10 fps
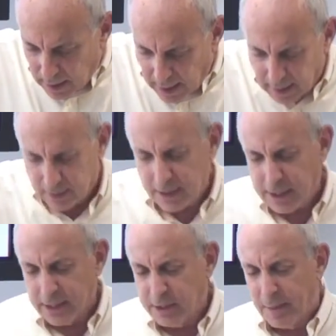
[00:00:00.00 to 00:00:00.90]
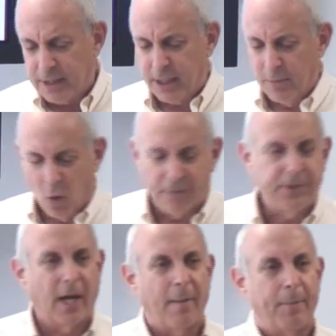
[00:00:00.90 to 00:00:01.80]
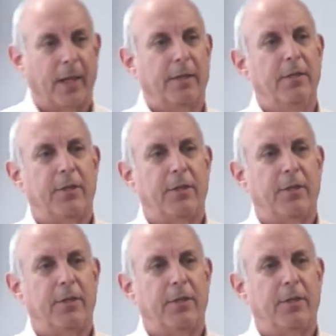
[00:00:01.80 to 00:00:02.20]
And these things may seem off topic, these